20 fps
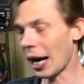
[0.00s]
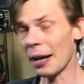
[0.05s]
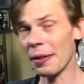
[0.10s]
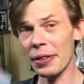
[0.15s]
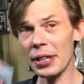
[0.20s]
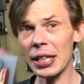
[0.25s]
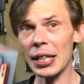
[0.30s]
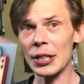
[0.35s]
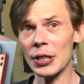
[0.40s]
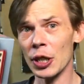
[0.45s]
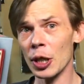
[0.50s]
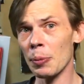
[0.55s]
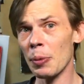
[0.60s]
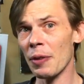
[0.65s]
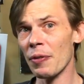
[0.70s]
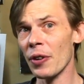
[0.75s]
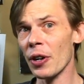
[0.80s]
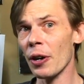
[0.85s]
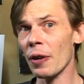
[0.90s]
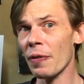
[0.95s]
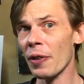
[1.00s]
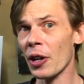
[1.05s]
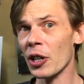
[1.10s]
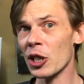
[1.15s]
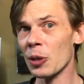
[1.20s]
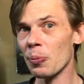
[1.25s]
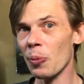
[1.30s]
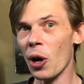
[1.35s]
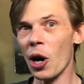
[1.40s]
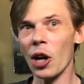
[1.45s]
I think it's going to be very, very
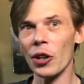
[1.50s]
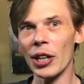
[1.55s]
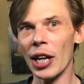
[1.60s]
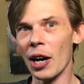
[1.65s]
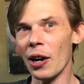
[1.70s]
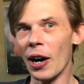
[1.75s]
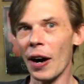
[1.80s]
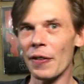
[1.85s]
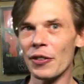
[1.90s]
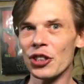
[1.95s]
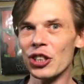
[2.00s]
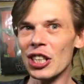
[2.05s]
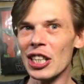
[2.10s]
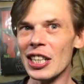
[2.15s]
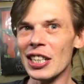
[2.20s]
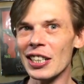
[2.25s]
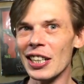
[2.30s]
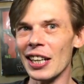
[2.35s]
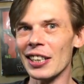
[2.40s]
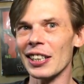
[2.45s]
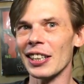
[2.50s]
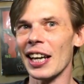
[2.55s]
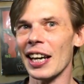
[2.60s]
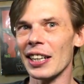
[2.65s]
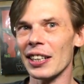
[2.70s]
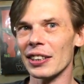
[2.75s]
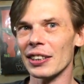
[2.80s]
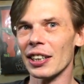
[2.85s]
small. Now, I've seen that the